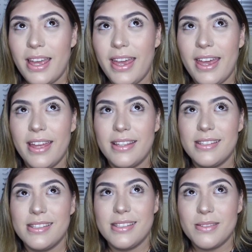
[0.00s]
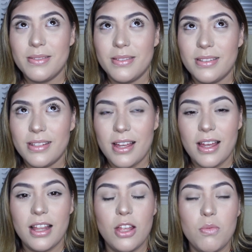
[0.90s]
and
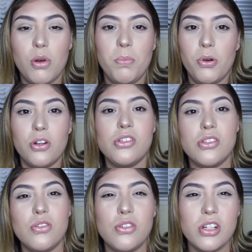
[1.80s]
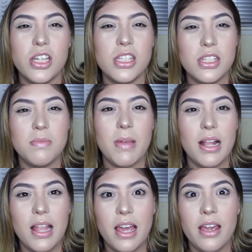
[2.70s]
a little more personal into
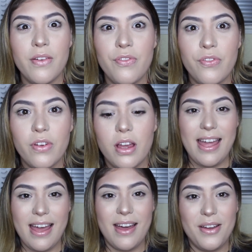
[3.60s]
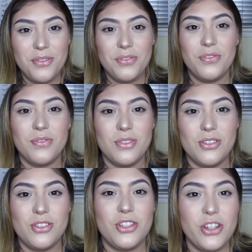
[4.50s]
my life. I have
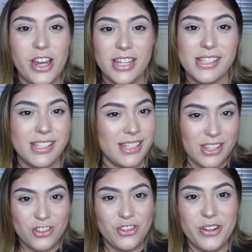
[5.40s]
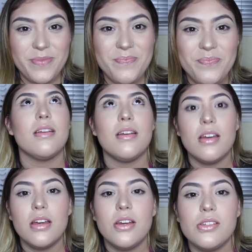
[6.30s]
Tourette's syndrome.
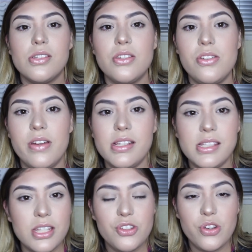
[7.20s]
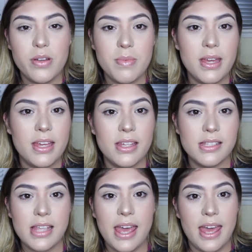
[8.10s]
So Tourette's syndrome
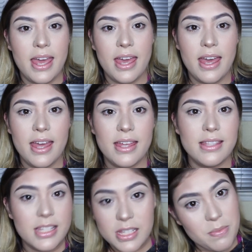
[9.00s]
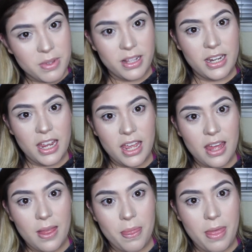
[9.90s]
is a
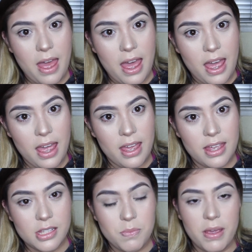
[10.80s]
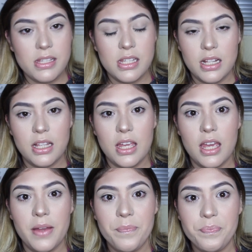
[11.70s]
disability that is
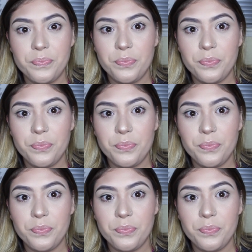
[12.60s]
basically